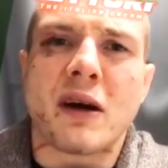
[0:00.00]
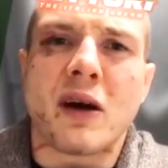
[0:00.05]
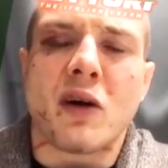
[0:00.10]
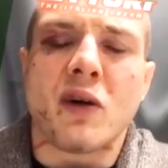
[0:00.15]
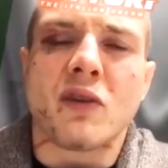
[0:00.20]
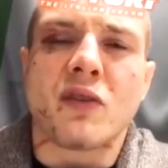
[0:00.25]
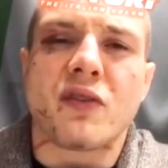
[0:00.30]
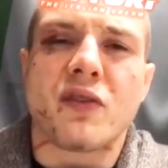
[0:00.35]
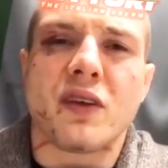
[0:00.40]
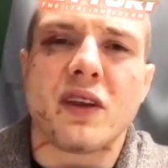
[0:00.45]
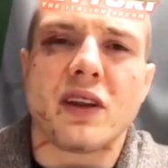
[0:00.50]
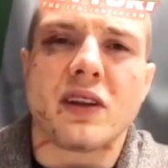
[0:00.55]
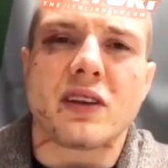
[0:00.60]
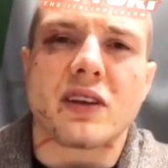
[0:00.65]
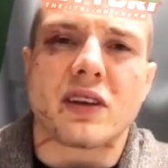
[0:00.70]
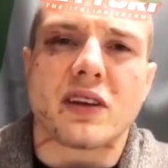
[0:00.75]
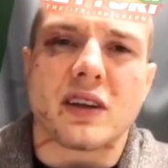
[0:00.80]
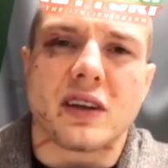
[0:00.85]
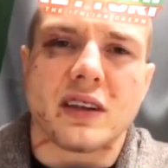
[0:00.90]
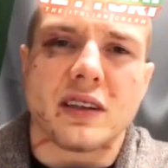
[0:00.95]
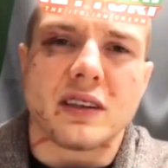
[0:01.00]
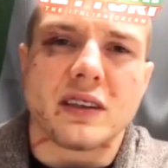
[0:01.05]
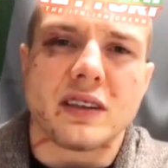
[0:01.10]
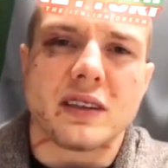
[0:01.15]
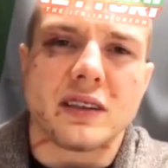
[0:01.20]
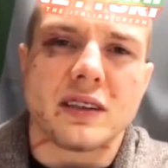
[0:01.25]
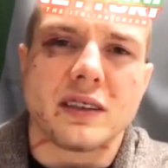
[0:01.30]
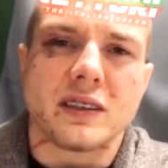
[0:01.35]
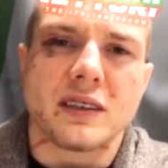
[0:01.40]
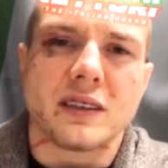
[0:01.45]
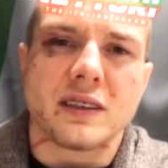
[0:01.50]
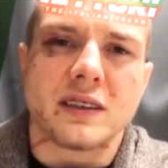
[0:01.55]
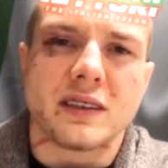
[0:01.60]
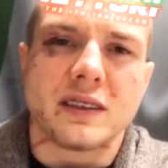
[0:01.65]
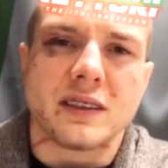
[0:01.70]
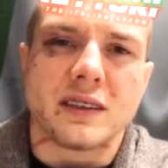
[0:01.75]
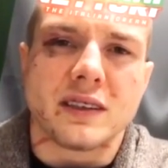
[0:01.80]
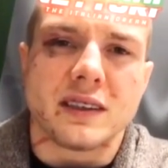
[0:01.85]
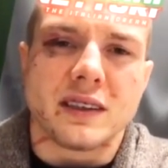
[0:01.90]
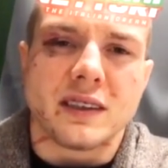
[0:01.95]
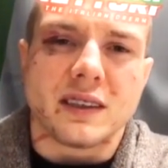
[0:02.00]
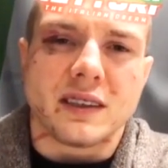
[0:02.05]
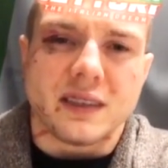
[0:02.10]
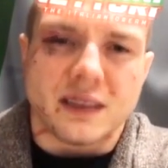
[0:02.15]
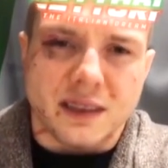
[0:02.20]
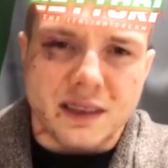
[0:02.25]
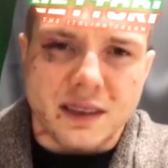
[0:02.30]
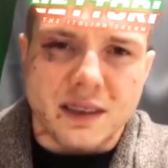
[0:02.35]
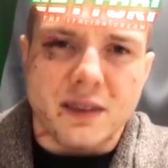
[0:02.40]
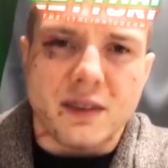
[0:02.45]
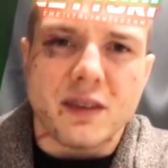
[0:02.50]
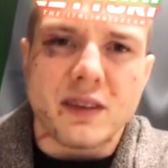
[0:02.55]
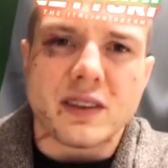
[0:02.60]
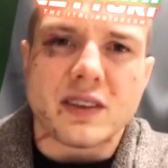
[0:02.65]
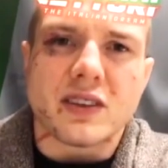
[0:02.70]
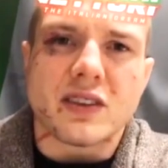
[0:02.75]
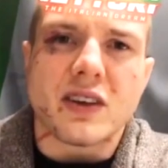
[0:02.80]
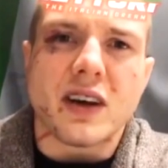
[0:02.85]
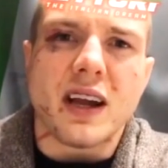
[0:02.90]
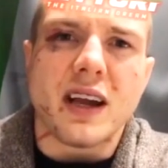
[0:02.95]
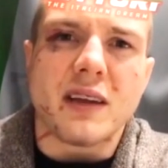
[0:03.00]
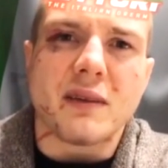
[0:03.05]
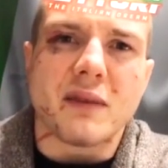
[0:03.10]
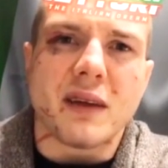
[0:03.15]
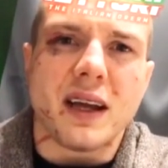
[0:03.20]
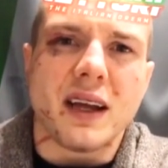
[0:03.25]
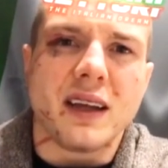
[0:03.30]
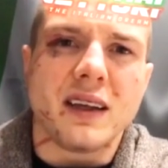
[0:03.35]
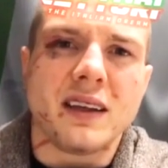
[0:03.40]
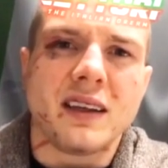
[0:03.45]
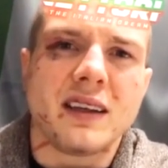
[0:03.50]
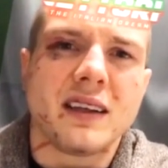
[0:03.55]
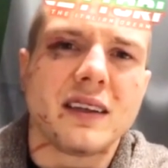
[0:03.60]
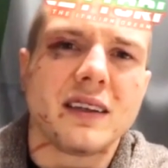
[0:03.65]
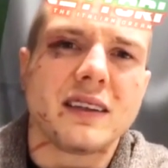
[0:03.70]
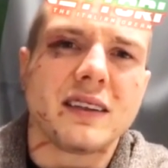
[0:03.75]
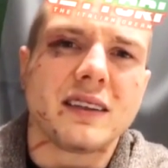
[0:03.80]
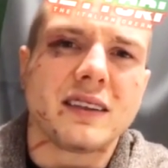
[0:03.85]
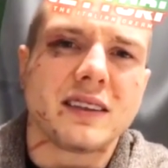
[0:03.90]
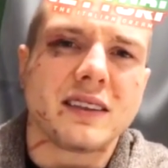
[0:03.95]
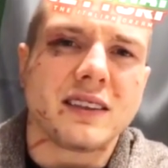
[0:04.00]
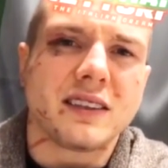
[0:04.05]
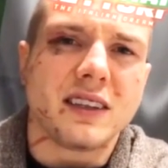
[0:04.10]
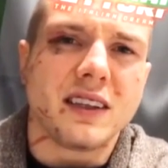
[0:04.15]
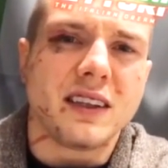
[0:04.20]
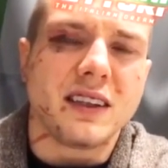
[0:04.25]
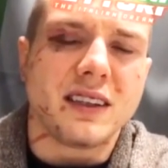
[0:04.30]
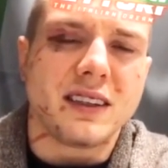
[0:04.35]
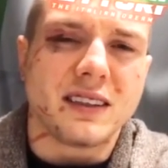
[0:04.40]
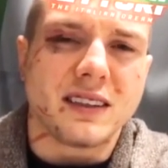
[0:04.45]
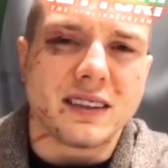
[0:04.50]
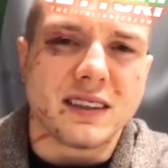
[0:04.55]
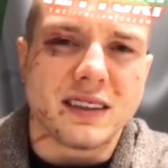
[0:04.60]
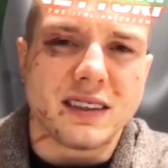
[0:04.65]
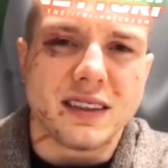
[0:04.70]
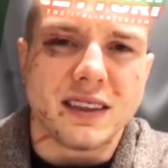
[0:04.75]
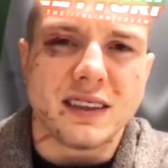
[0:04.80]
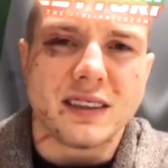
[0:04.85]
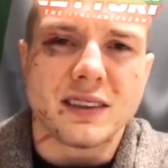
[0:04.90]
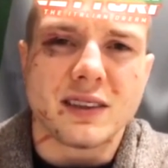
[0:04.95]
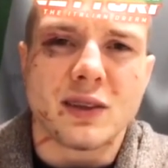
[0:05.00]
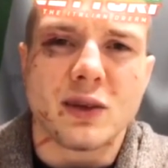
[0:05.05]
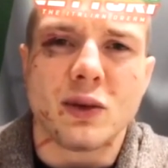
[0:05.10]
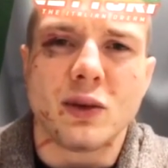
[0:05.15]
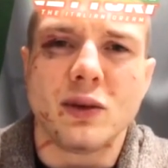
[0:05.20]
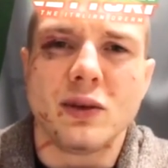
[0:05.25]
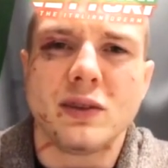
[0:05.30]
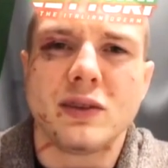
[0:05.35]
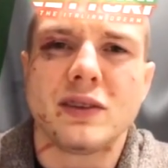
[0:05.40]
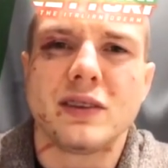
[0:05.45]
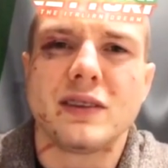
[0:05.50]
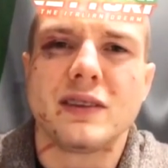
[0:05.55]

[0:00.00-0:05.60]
my own filter. It was great, man. Jeez, it's cool.